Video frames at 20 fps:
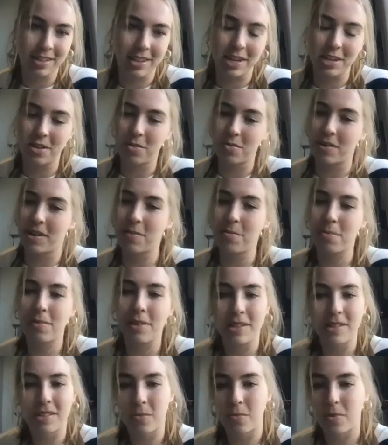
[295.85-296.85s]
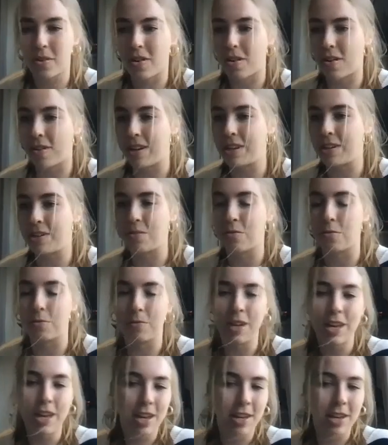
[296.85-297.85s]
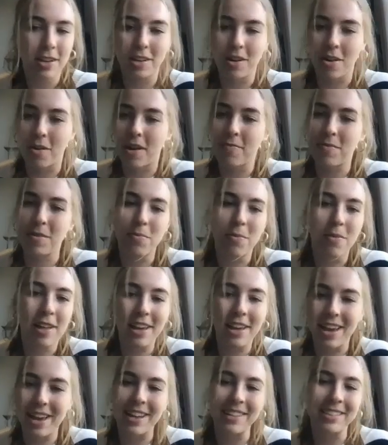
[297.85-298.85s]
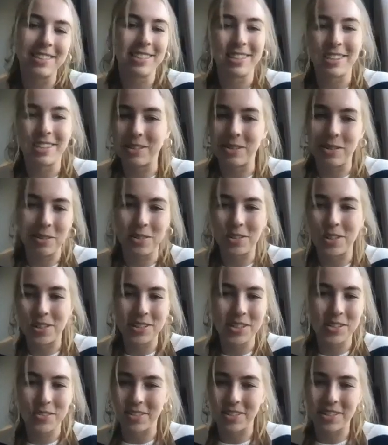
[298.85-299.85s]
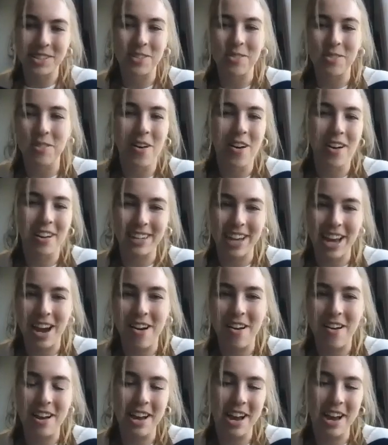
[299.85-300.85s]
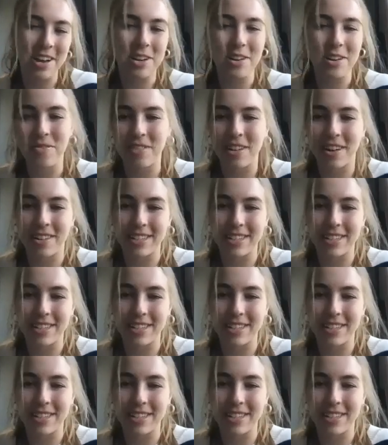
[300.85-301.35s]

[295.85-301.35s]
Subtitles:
I knew where to place the ball. I knew, I've been playing against these girls for so long now. I kind of knew their